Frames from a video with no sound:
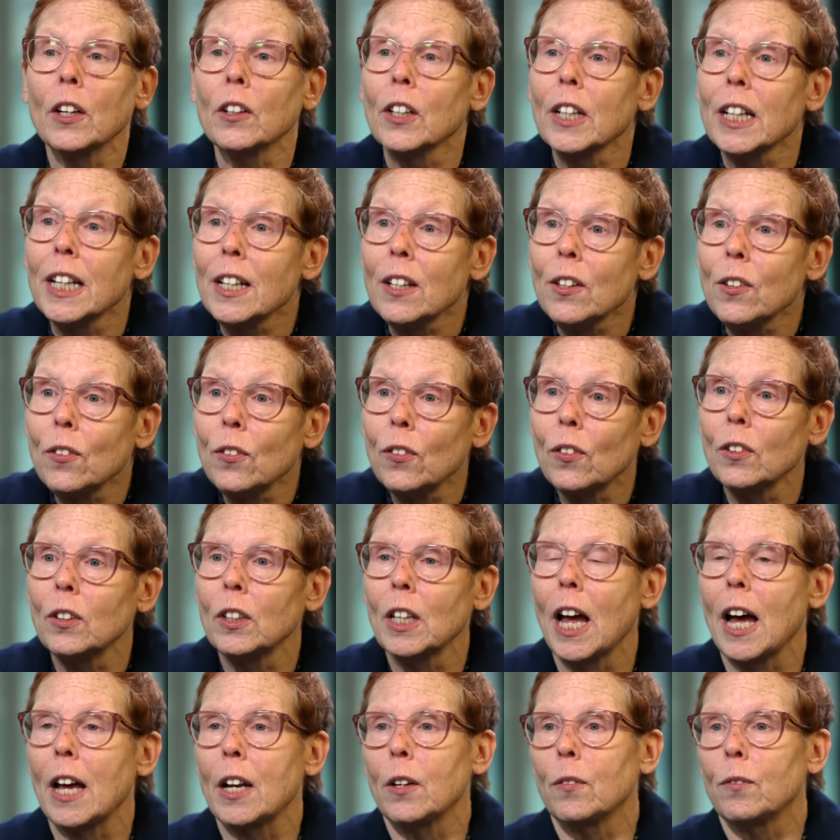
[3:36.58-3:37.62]
There is a
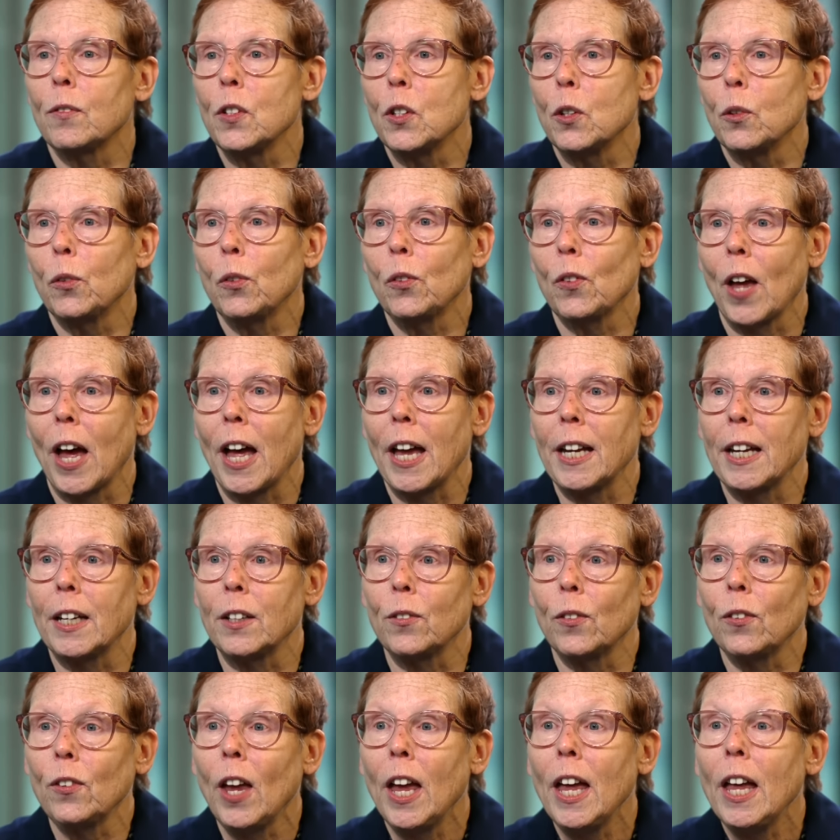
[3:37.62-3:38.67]
lot of new
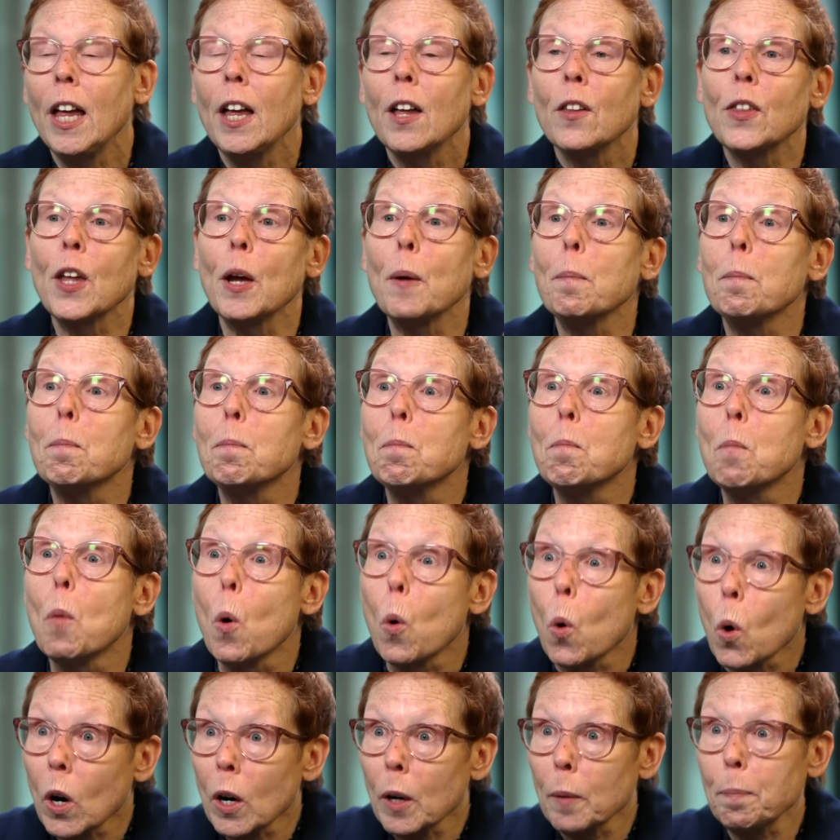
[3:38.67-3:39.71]
science that
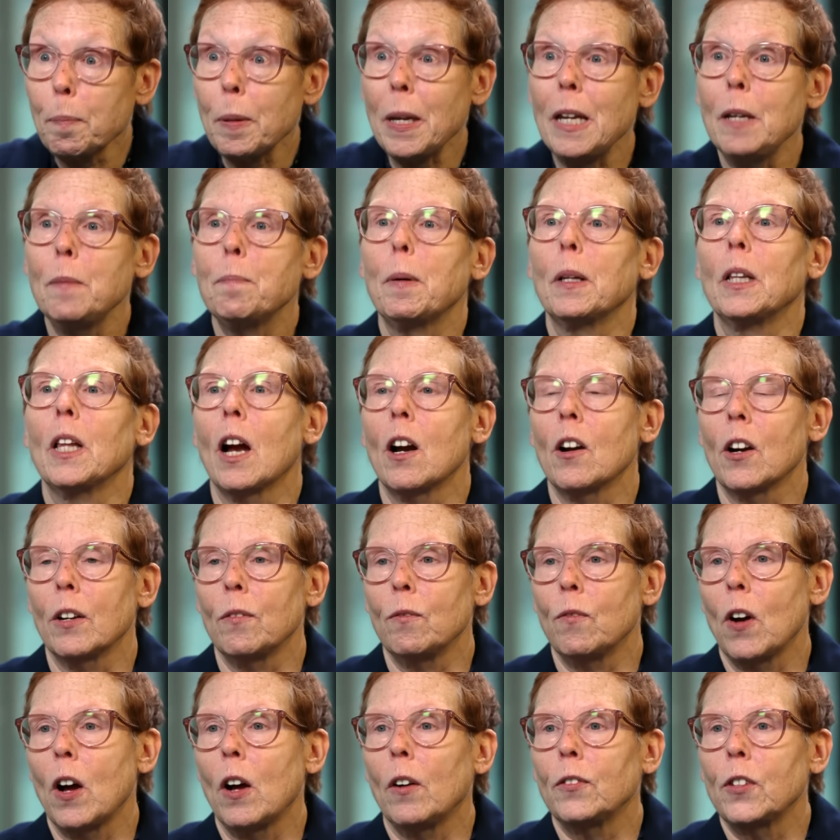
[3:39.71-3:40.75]
more people are
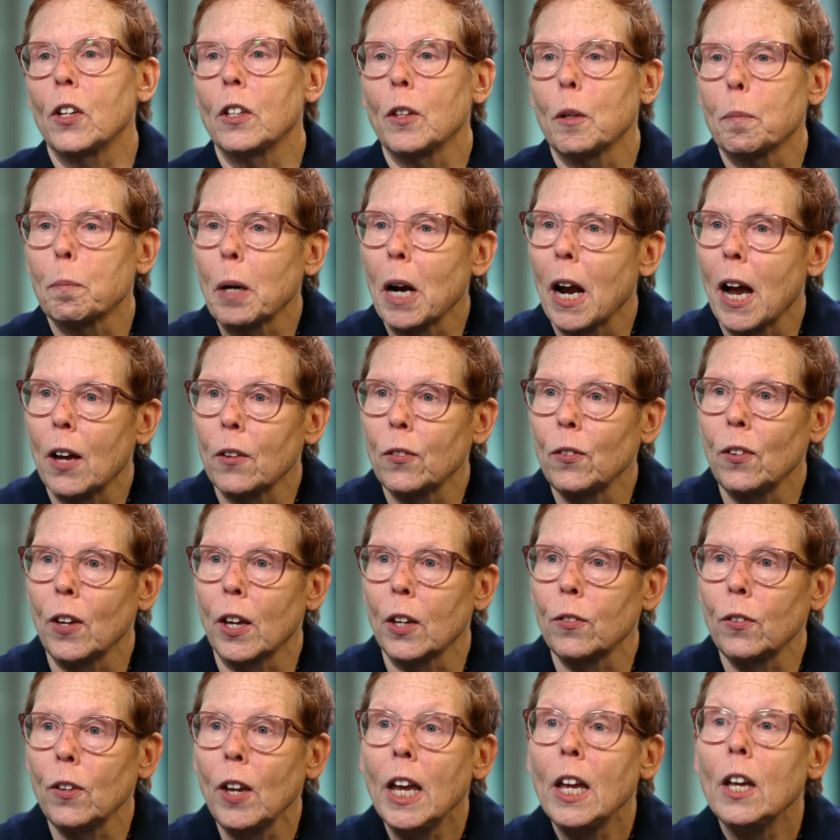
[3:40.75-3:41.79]
involved in the
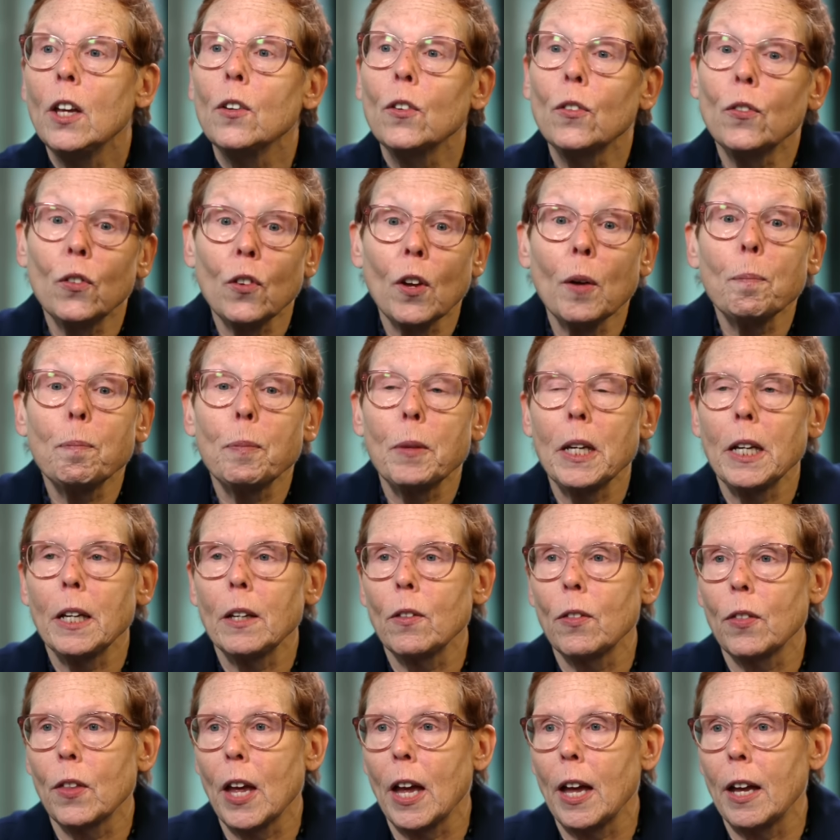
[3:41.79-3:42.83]
process.
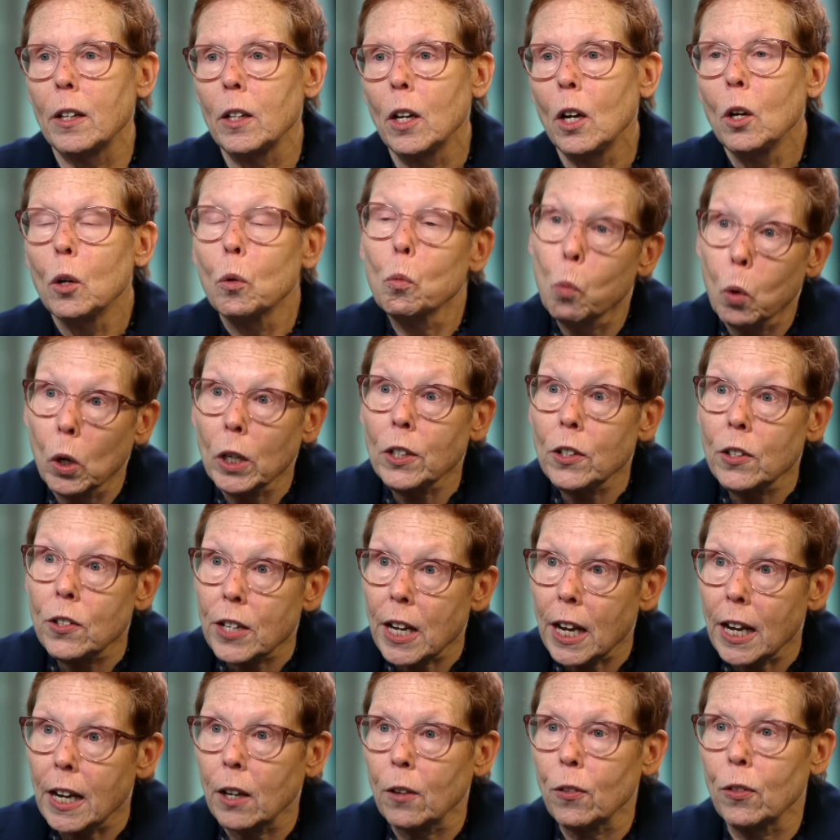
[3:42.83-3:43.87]
Something that would
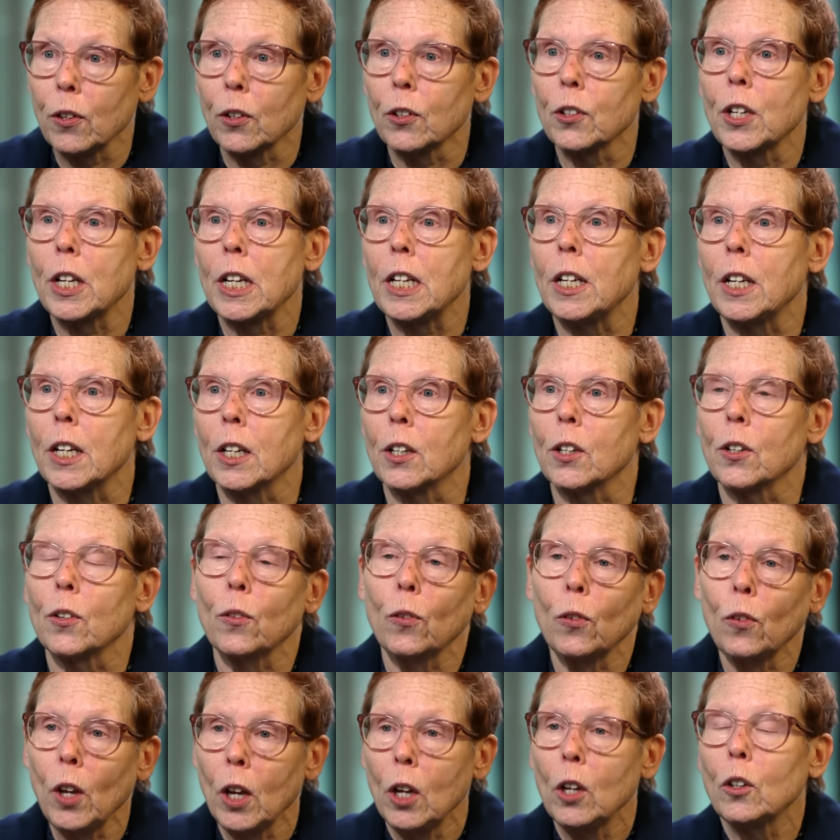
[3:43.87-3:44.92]
take 30
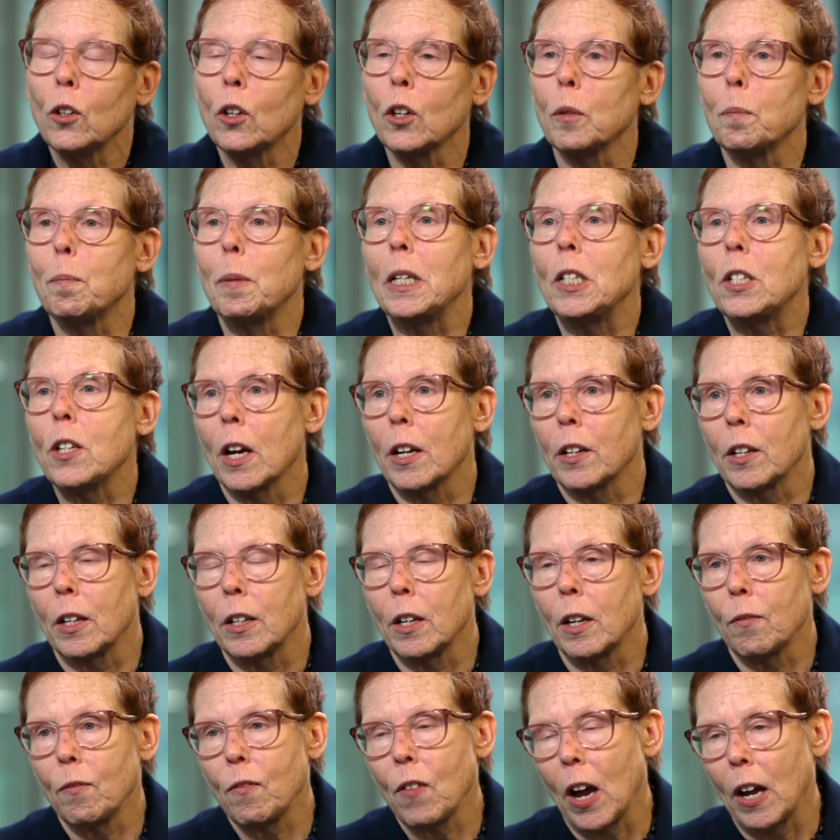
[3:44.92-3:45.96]
years could be done
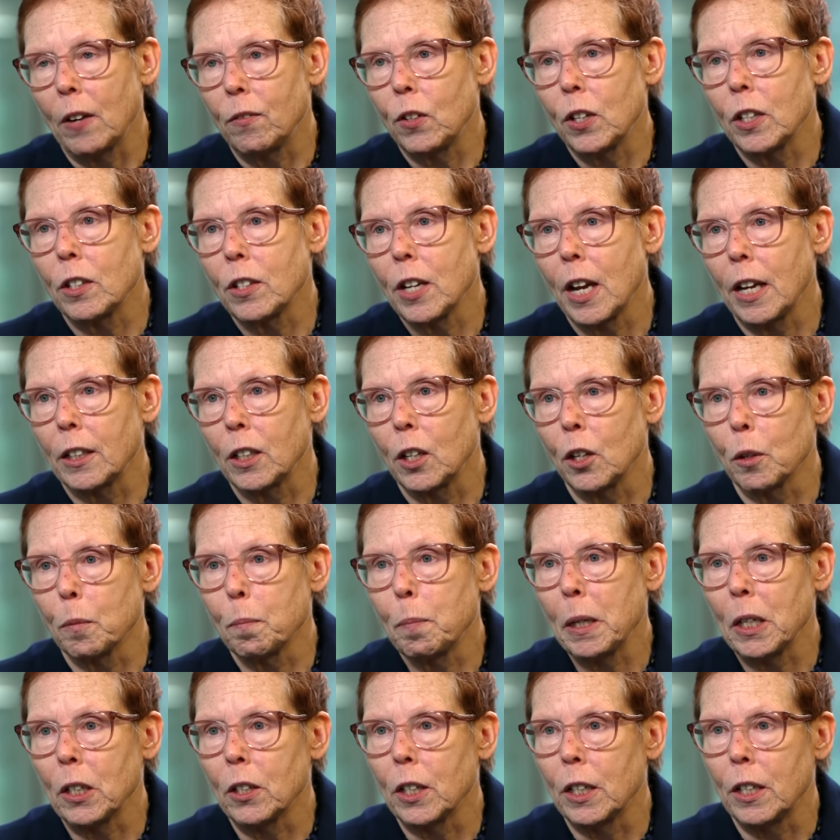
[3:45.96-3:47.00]
in a five to 10 year
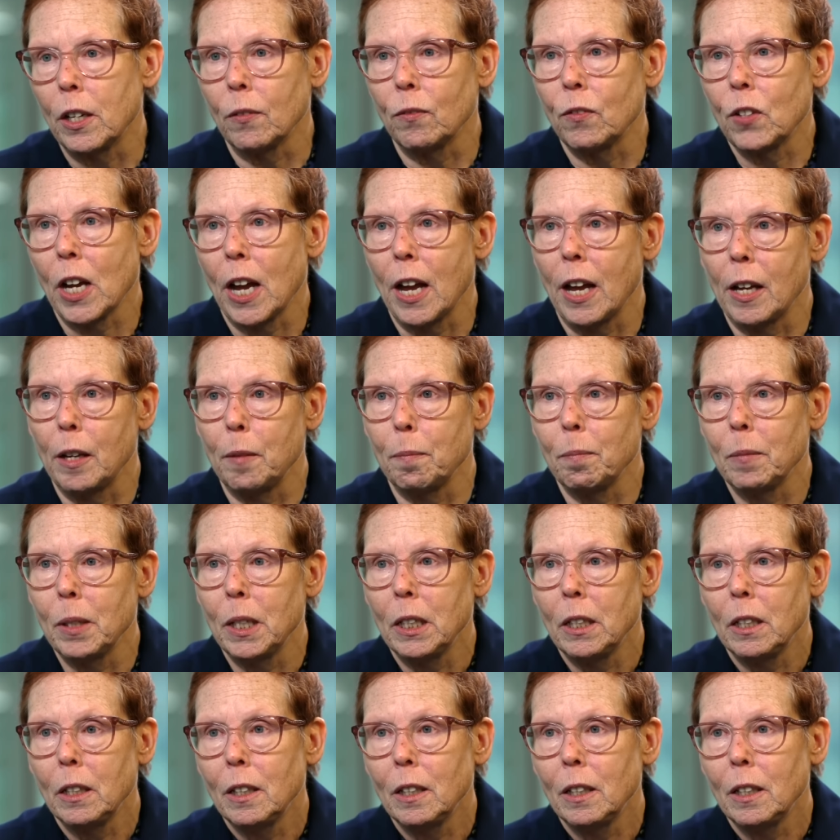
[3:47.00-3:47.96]
period of time.